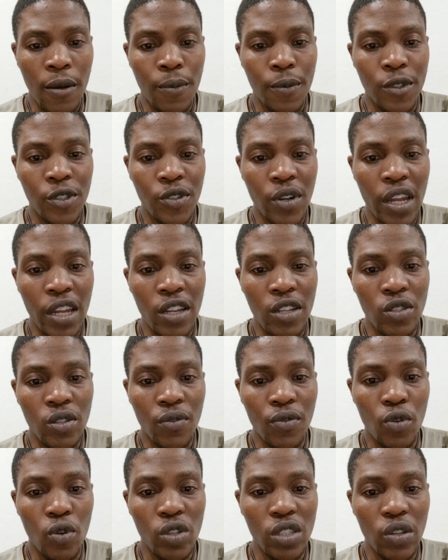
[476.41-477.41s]
strikers,
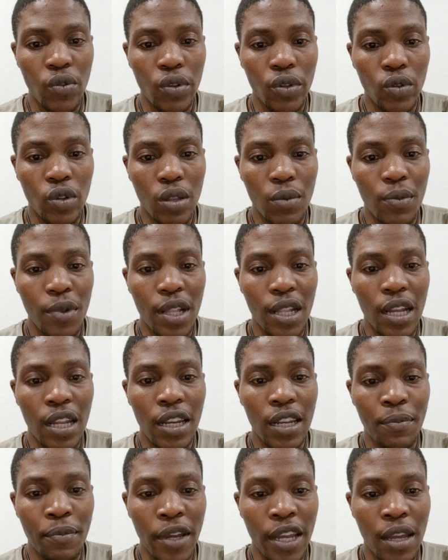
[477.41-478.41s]
of course, you got
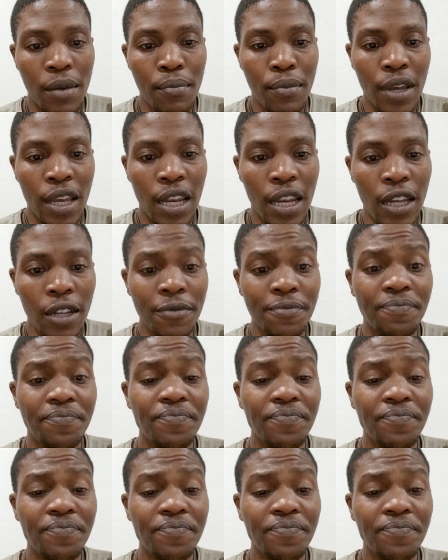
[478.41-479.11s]
Mihlale Mahembela,